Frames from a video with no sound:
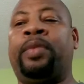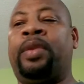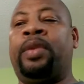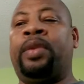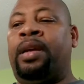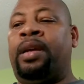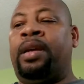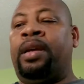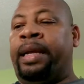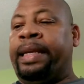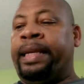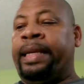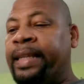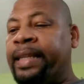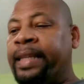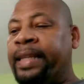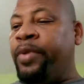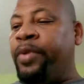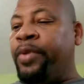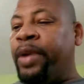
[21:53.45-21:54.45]
And yesterday
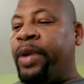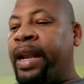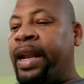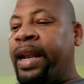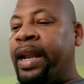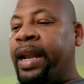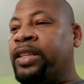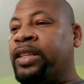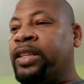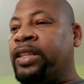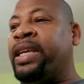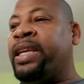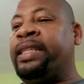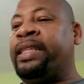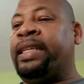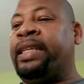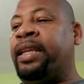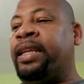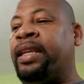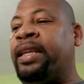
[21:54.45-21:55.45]
we had a little
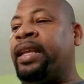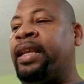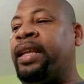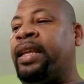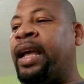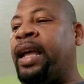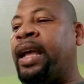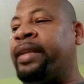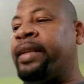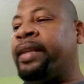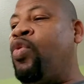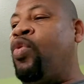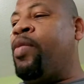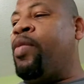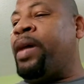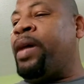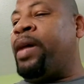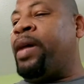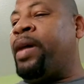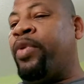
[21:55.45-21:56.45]
meeting at uh, the home
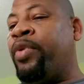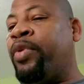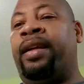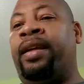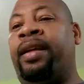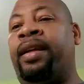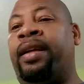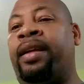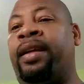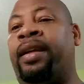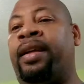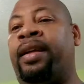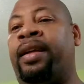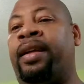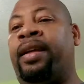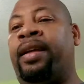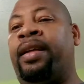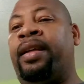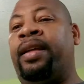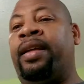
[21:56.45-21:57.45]
and we were talking
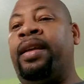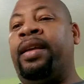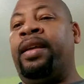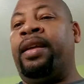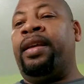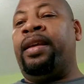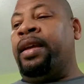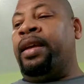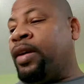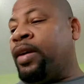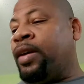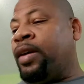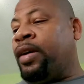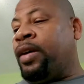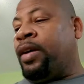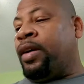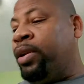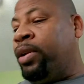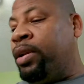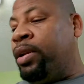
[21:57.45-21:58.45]
a couple
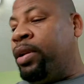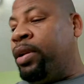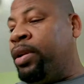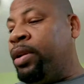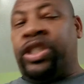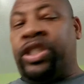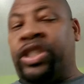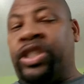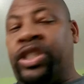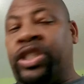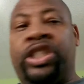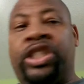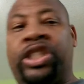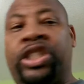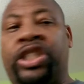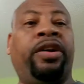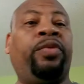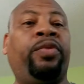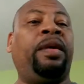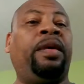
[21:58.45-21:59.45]
sharing with them
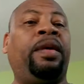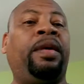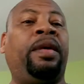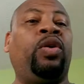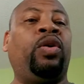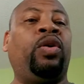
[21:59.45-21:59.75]
about you